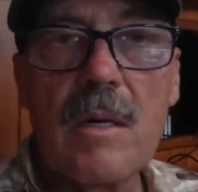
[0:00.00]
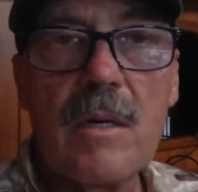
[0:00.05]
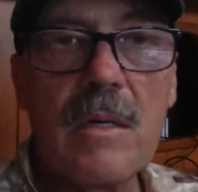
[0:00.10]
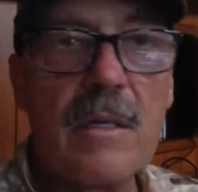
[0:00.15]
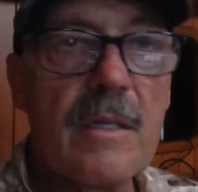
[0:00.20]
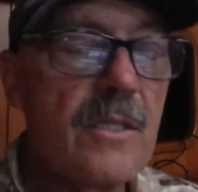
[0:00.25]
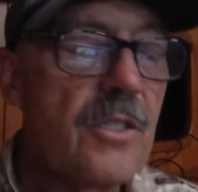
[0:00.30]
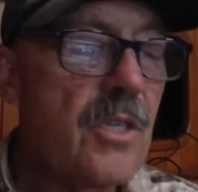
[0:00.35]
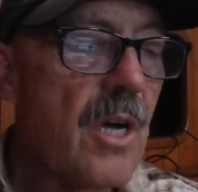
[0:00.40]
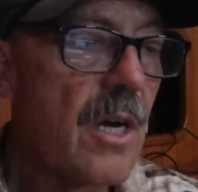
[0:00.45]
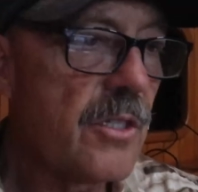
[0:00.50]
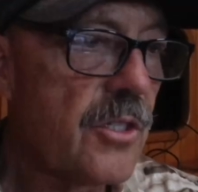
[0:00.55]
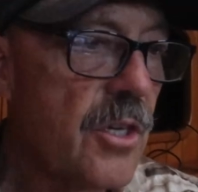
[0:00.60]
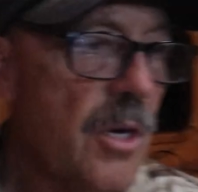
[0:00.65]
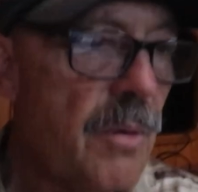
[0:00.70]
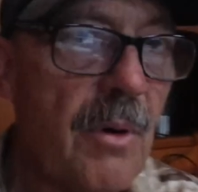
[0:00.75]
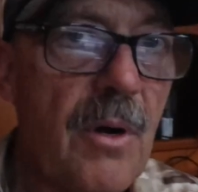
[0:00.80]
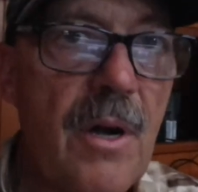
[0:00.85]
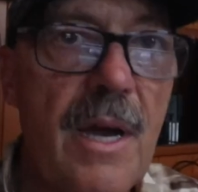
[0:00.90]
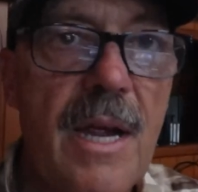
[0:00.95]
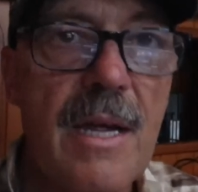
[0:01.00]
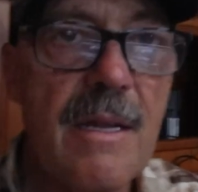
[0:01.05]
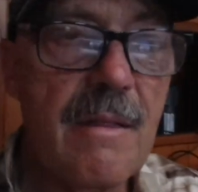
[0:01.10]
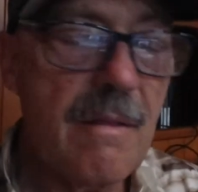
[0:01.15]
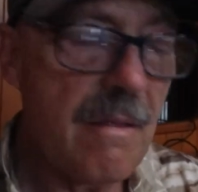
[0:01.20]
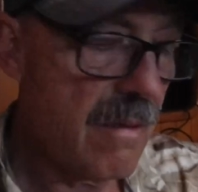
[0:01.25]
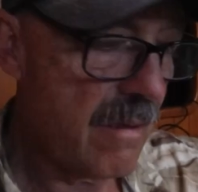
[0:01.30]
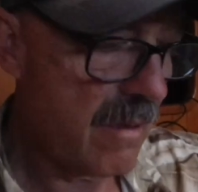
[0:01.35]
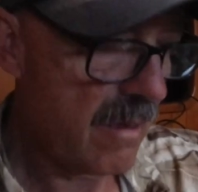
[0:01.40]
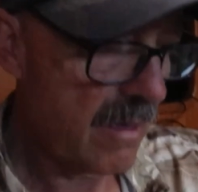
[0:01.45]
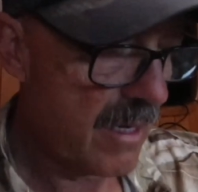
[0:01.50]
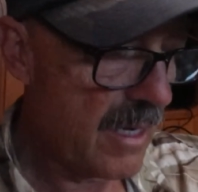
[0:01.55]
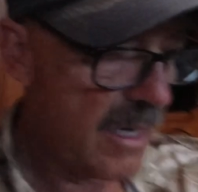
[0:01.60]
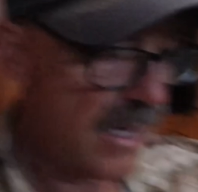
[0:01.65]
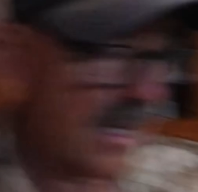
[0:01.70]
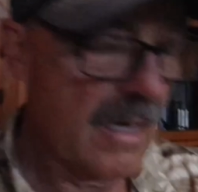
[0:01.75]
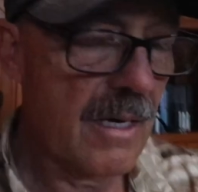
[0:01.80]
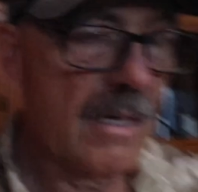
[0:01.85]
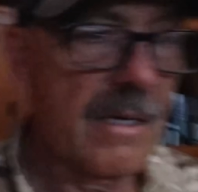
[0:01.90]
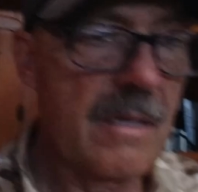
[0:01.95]
Well, it's October 8th,
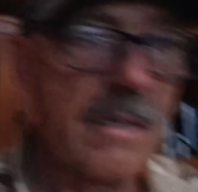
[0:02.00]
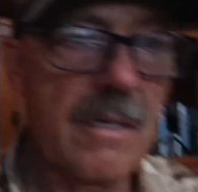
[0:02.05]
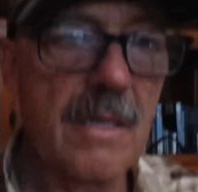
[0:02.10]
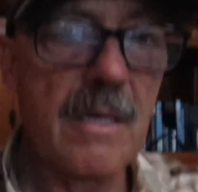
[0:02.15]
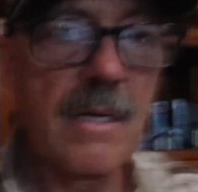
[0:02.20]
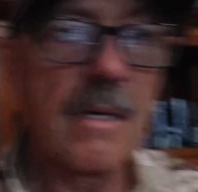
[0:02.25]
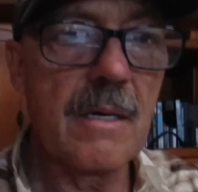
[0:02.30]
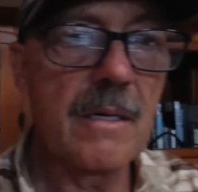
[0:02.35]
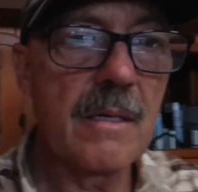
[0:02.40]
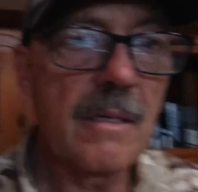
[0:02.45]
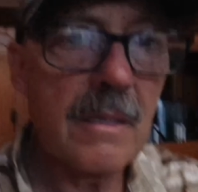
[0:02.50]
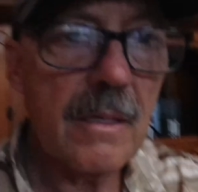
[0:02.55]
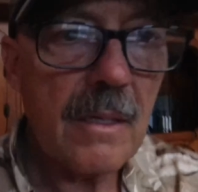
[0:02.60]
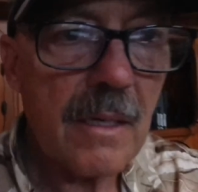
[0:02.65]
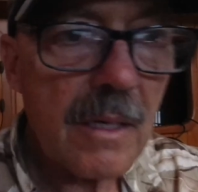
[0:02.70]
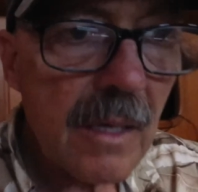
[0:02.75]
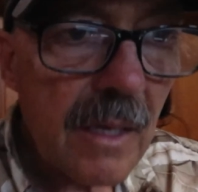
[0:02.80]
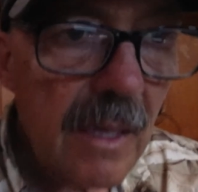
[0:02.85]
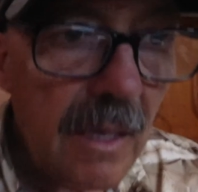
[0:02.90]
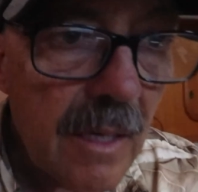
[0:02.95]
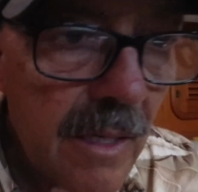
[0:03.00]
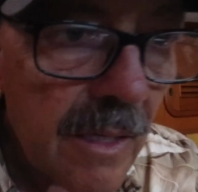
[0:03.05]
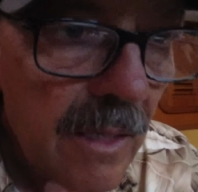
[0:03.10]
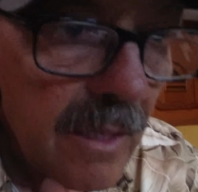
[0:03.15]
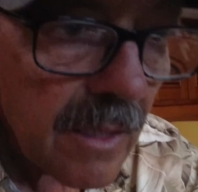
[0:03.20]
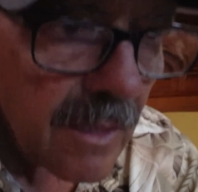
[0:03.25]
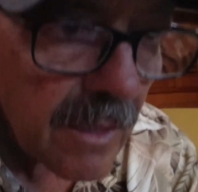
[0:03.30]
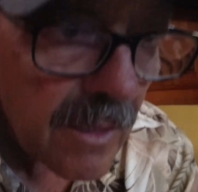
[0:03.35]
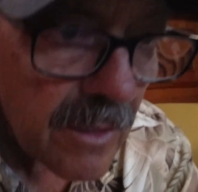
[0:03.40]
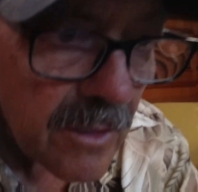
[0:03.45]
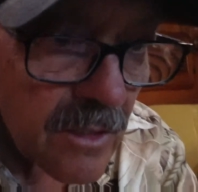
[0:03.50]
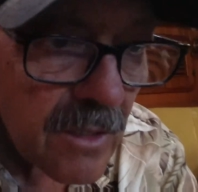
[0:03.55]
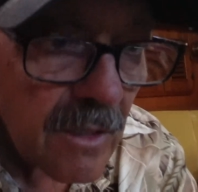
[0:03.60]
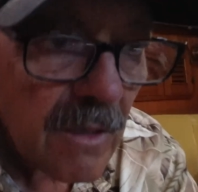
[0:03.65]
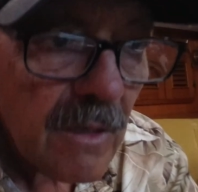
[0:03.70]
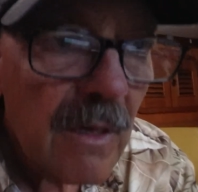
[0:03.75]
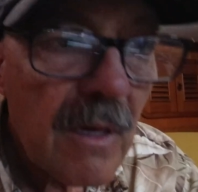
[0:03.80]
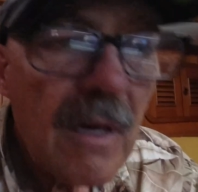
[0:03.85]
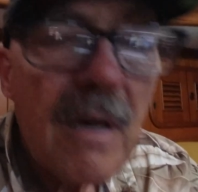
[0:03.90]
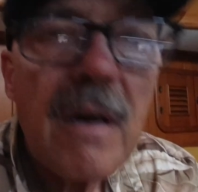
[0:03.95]
and it is
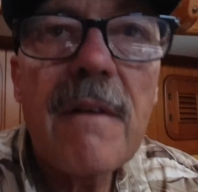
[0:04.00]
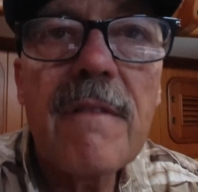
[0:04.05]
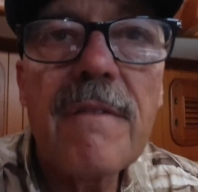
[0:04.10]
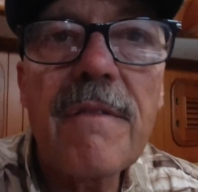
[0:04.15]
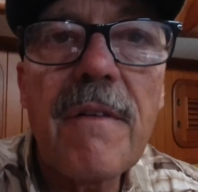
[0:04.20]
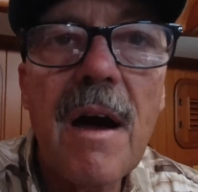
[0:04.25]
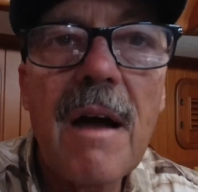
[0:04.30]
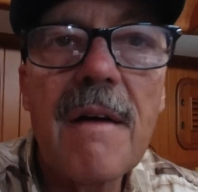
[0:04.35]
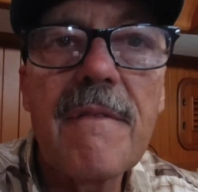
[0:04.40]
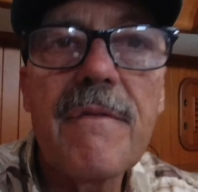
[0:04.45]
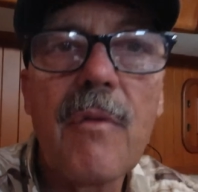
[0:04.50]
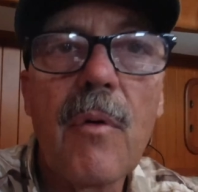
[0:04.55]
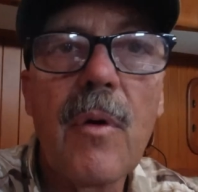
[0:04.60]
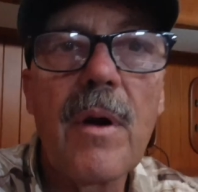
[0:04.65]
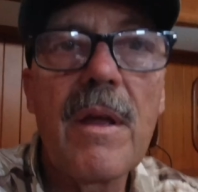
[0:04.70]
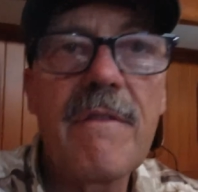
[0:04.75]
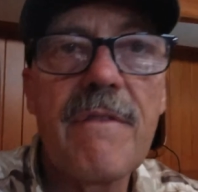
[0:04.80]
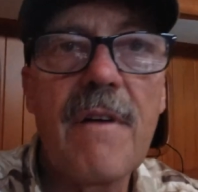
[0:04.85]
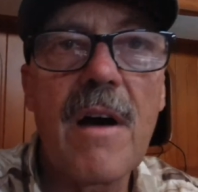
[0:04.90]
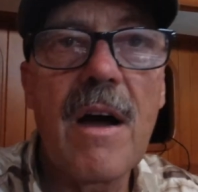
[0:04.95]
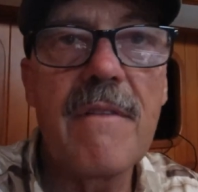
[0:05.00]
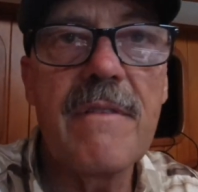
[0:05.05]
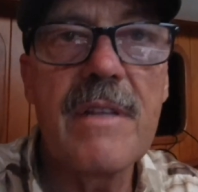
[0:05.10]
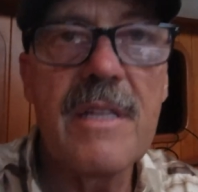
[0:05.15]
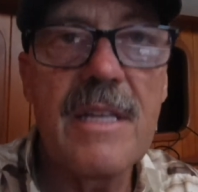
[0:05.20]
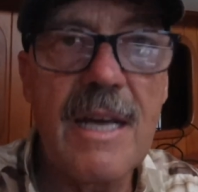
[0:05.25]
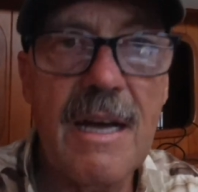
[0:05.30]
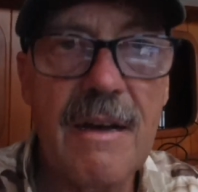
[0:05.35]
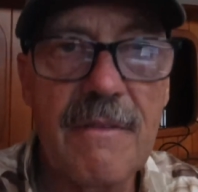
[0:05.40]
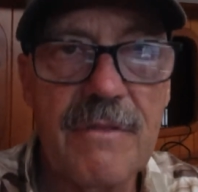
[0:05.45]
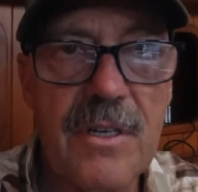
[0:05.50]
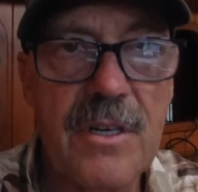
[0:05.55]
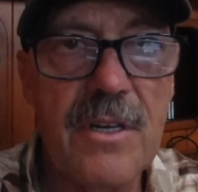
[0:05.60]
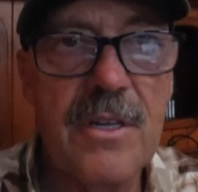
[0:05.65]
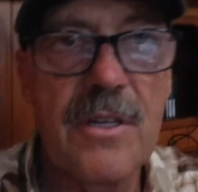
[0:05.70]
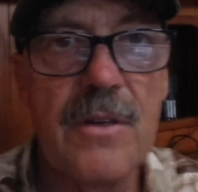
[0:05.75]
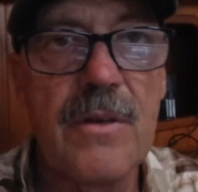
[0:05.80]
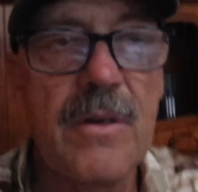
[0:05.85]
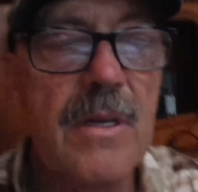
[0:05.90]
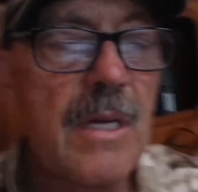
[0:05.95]
5:45 in the
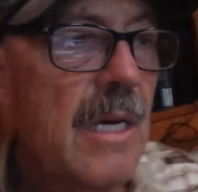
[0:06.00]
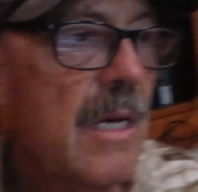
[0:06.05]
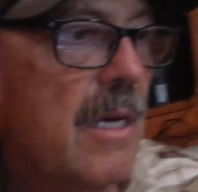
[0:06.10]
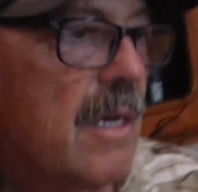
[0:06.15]
afternoon.